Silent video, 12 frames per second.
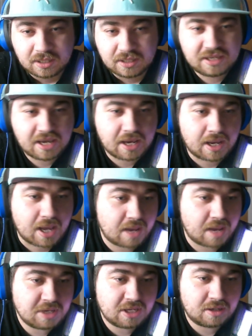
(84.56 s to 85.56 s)
Yeah, I
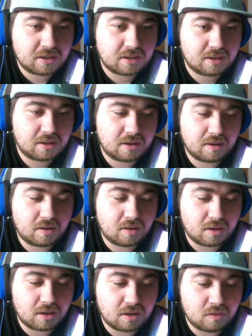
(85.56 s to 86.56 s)
mean,
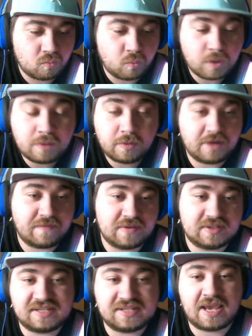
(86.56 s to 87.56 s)
we were even
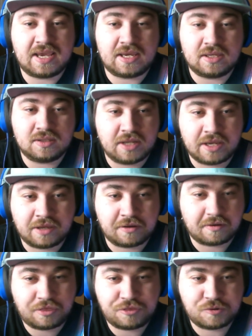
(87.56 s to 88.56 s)
saying, like,
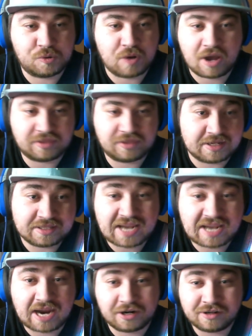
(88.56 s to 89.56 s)
throughout the
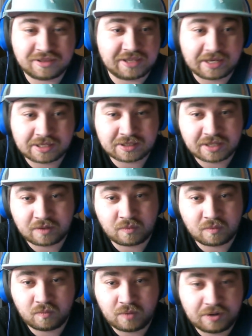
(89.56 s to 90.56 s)
entire thing, like,
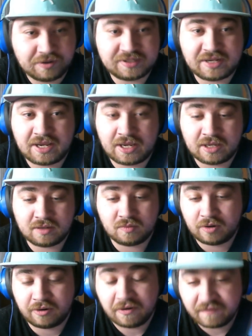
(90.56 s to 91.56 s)
we were saying we
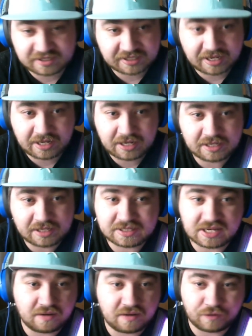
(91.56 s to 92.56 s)
were investigating
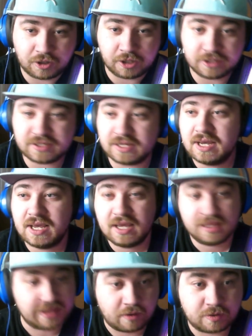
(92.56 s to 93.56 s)
Hinsdale first.
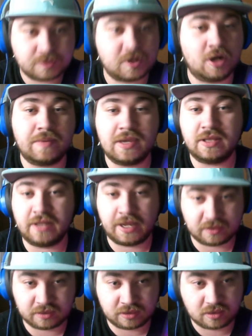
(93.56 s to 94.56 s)
That was going to be, like,
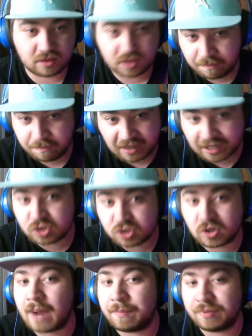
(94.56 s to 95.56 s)
the big
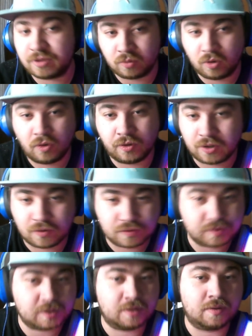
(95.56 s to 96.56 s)
drop of the roller
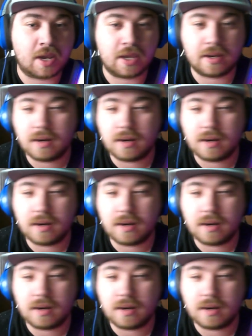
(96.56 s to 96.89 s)
coaster, right?